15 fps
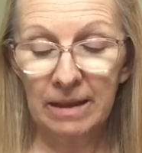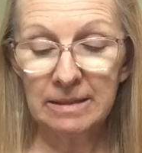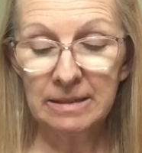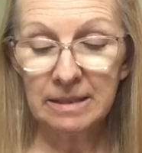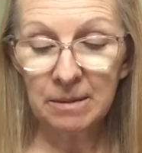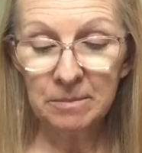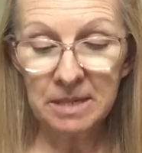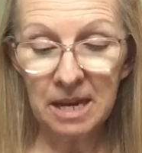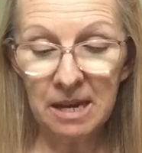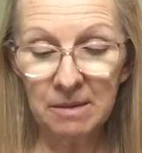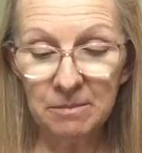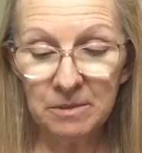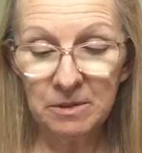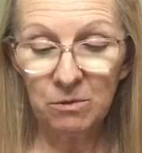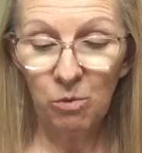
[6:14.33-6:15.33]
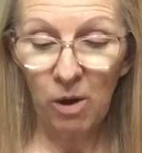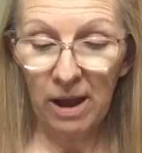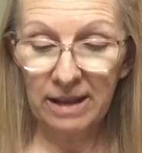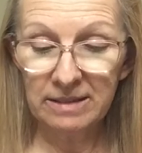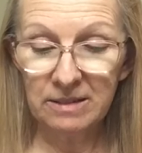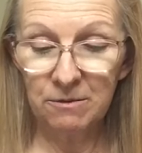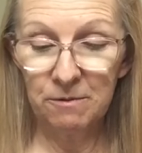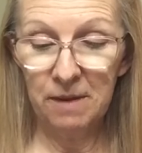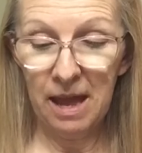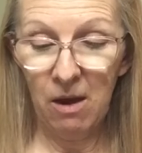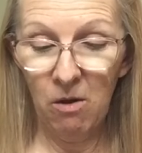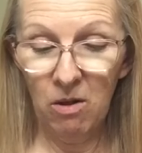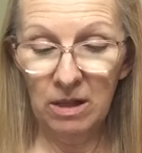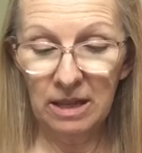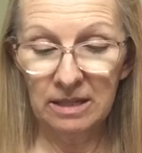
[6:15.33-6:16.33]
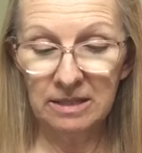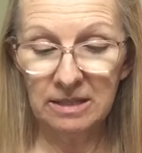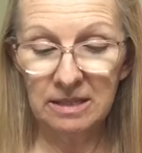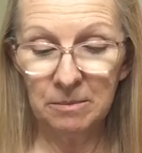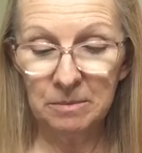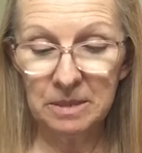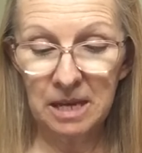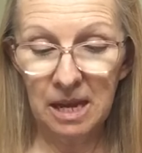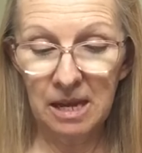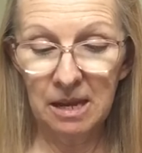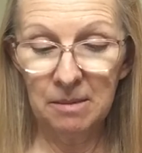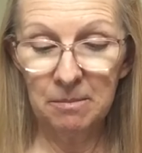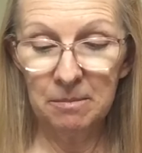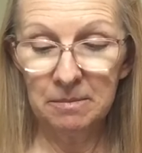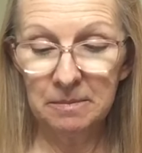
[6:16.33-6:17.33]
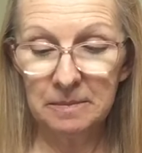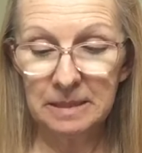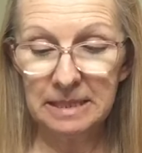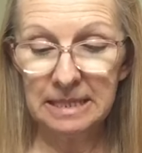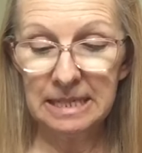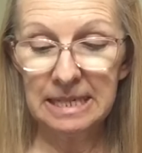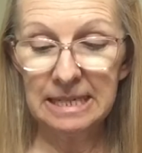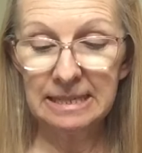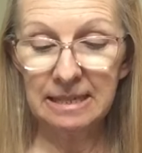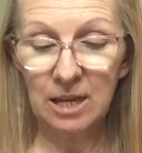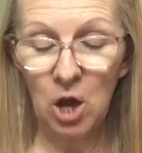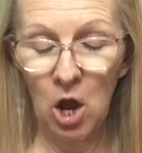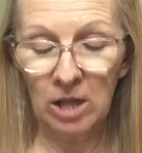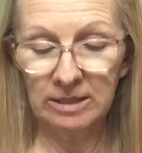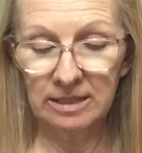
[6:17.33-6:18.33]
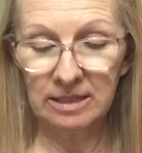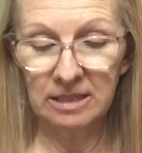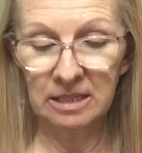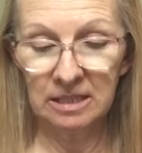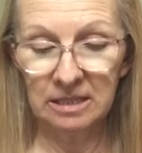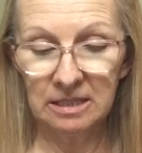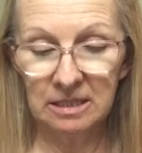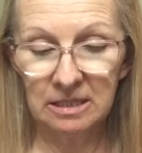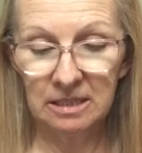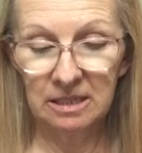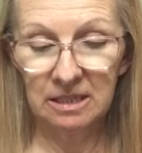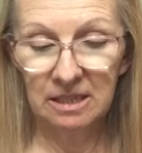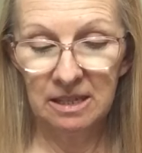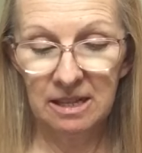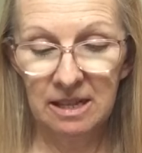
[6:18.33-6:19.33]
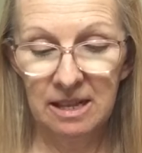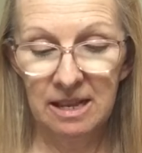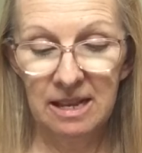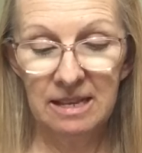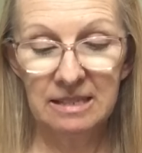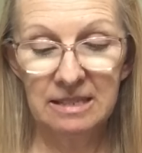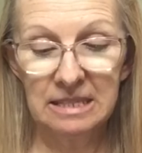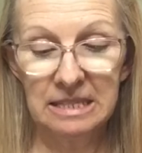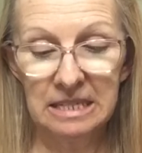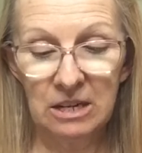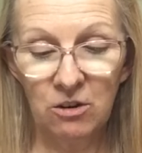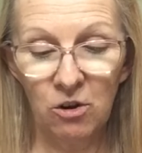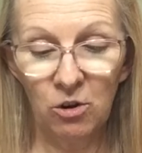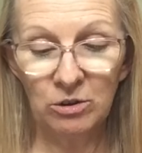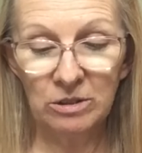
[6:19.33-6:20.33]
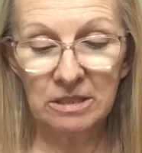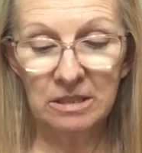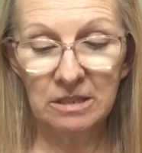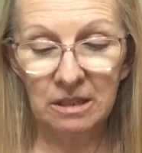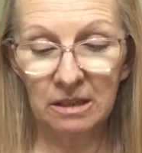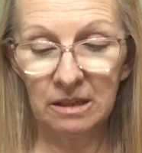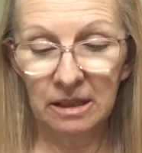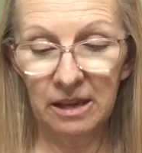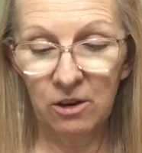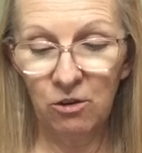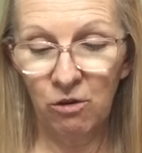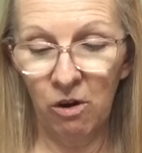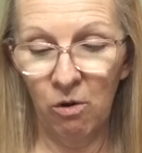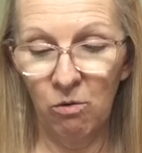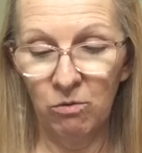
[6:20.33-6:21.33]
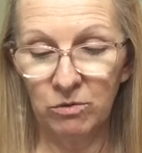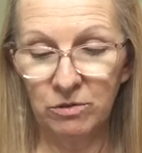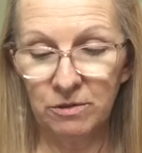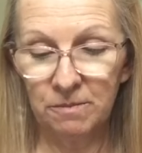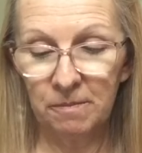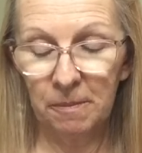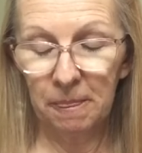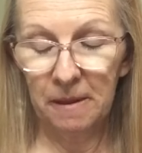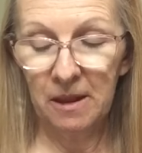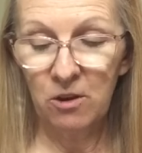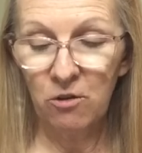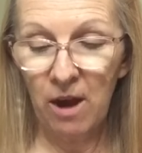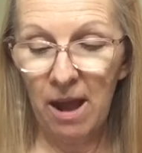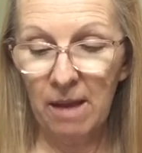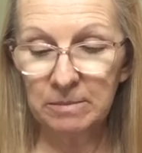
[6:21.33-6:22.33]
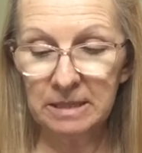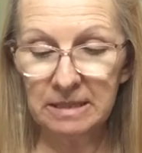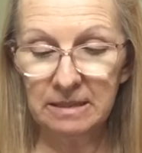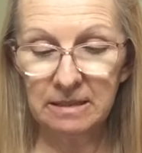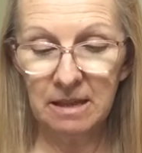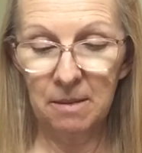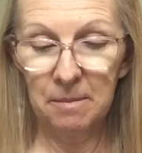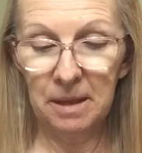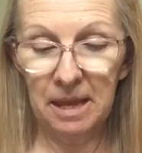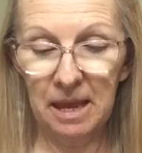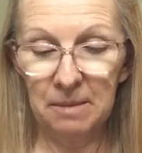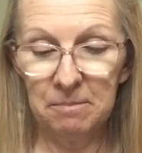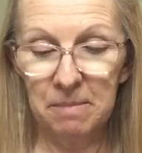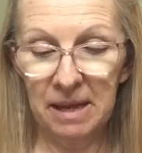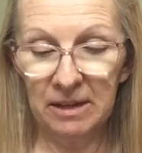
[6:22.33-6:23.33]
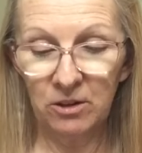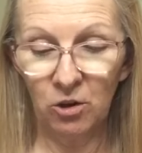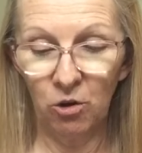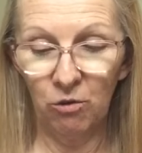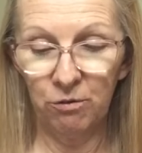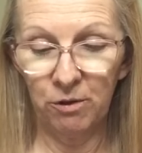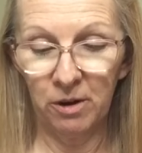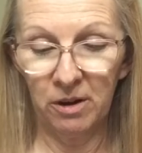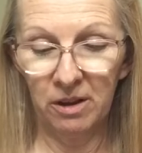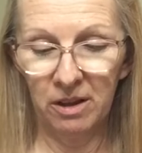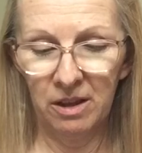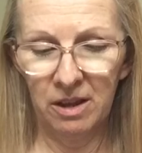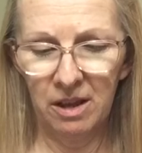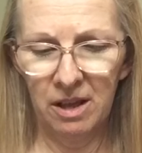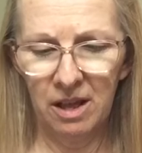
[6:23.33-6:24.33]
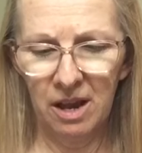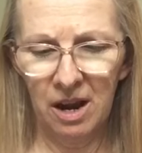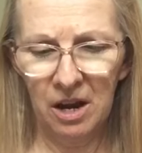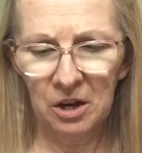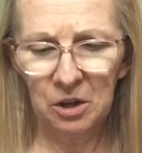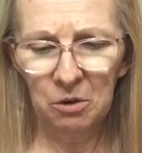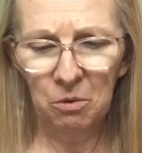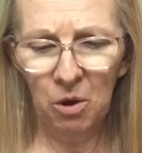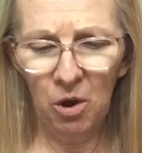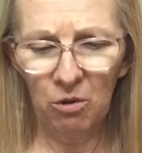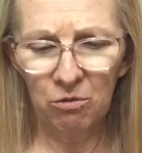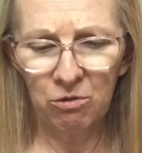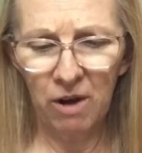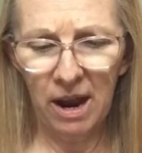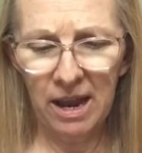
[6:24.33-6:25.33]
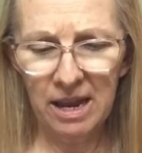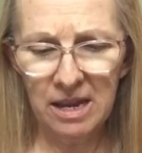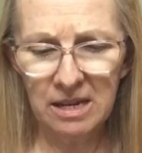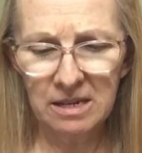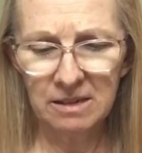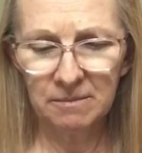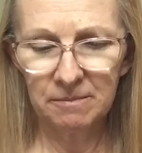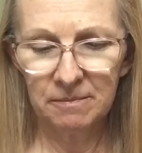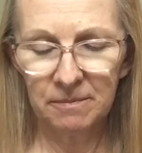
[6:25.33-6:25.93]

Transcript: Sometimes Y is a vowel and sometimes it's a consonant. Zero suddenly groaned. He grabbed his stomach and bent over. Are you all right?